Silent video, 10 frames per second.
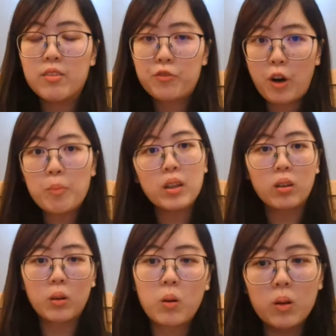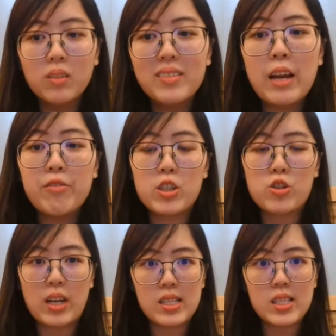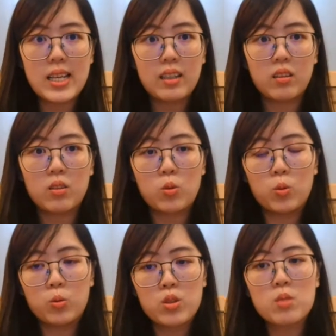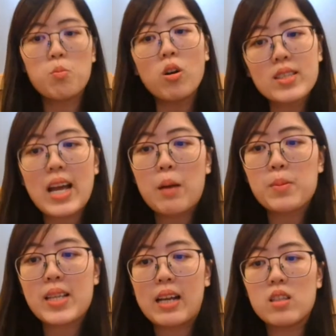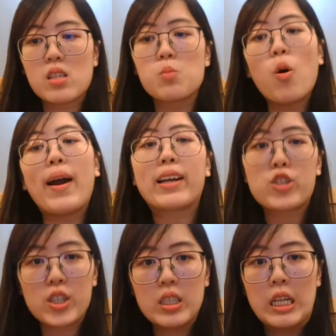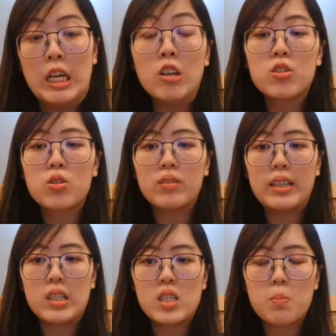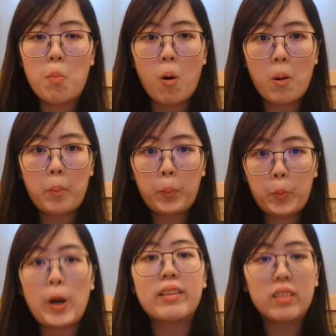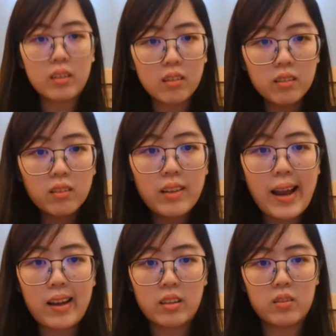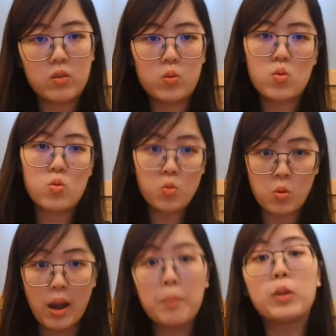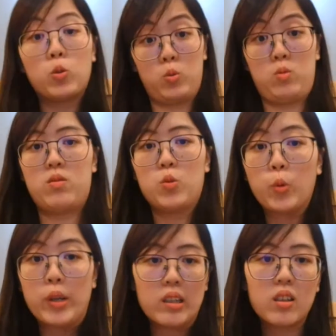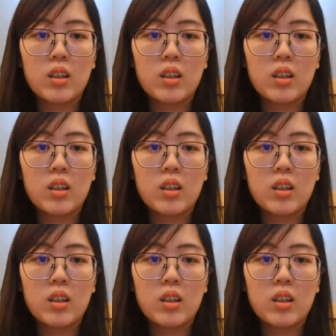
From the goal, then we translate to small steps and small action so that it's more practical and you're able to do it.